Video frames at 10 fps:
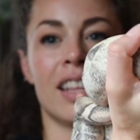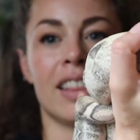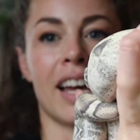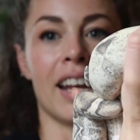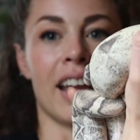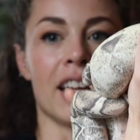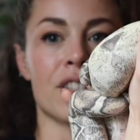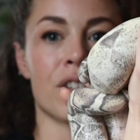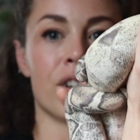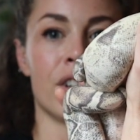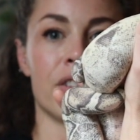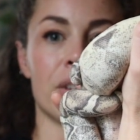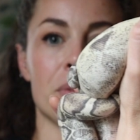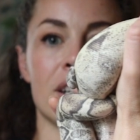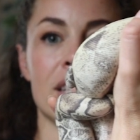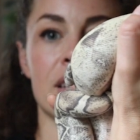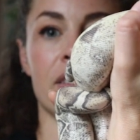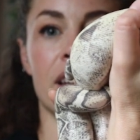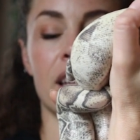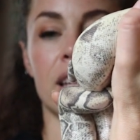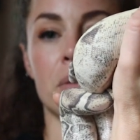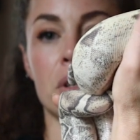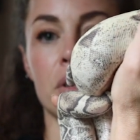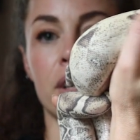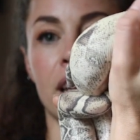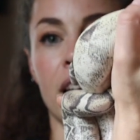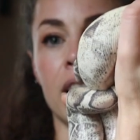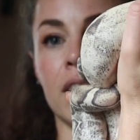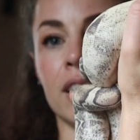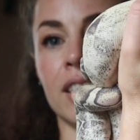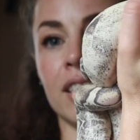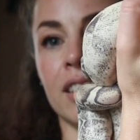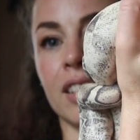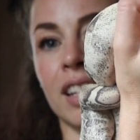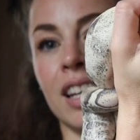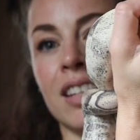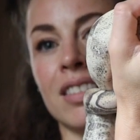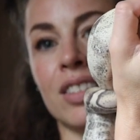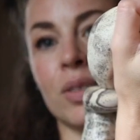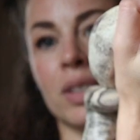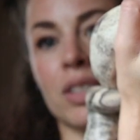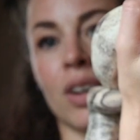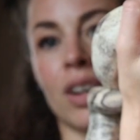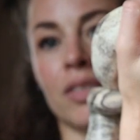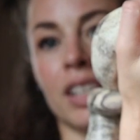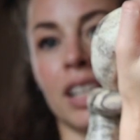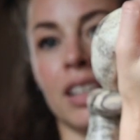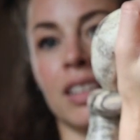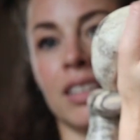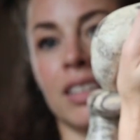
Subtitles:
that S curve. I'm trying to see if I can get him to do it again. He doesn't do it as often,